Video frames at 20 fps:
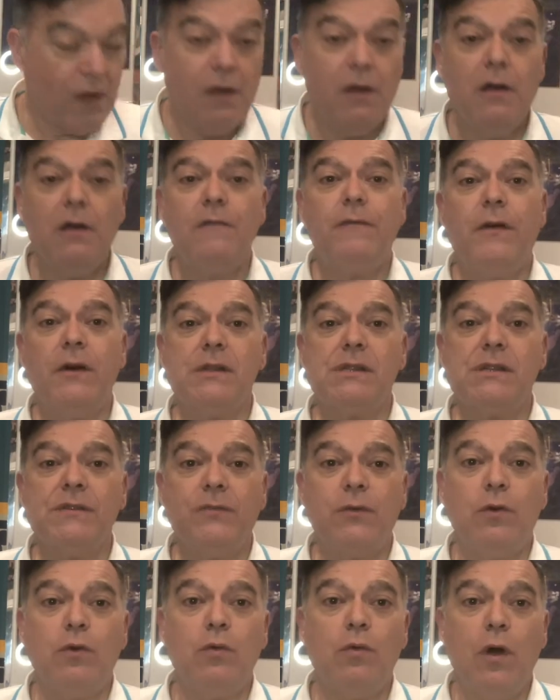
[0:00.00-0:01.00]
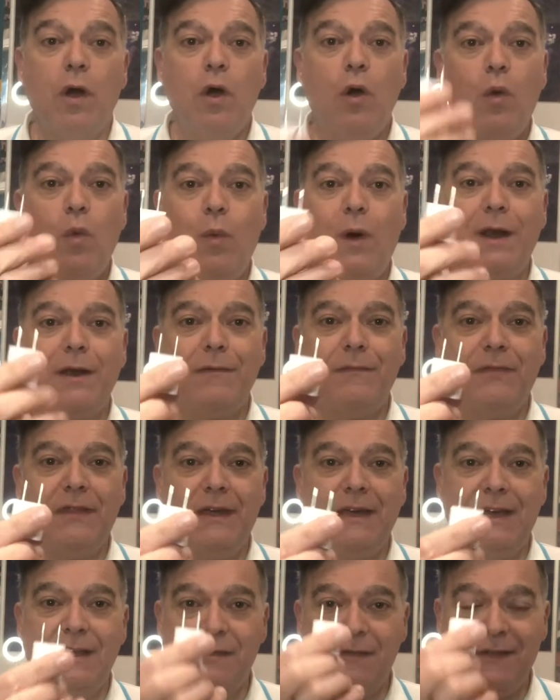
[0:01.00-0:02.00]
First of all, one of
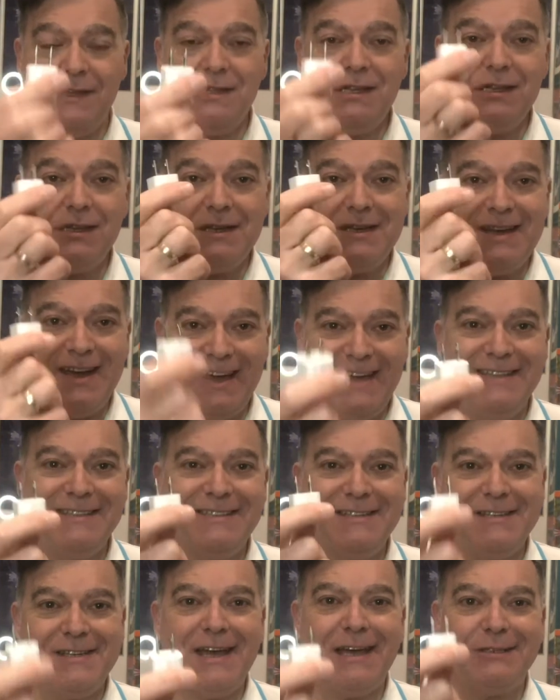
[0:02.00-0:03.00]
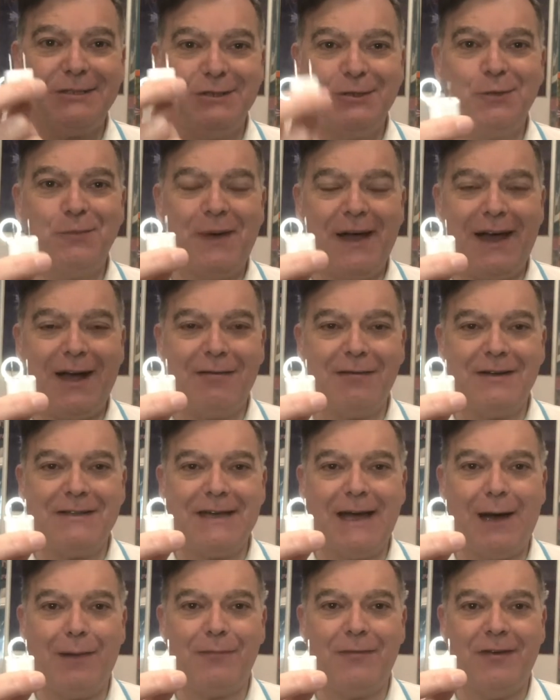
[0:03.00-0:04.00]
these. This is an international power
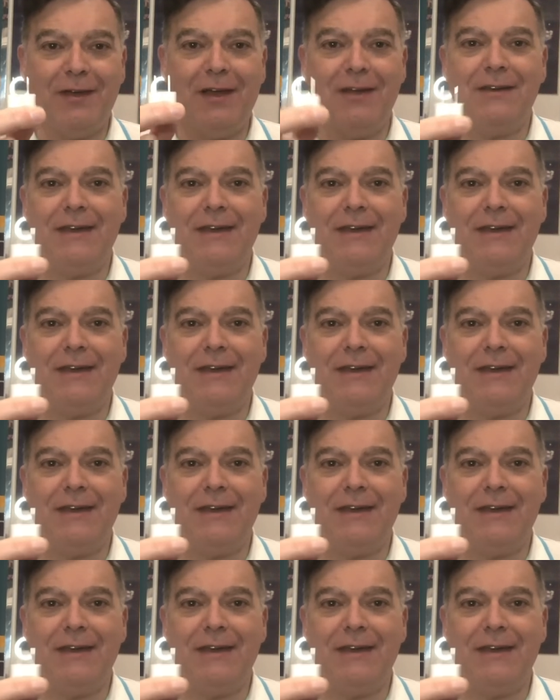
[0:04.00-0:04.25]
adapter.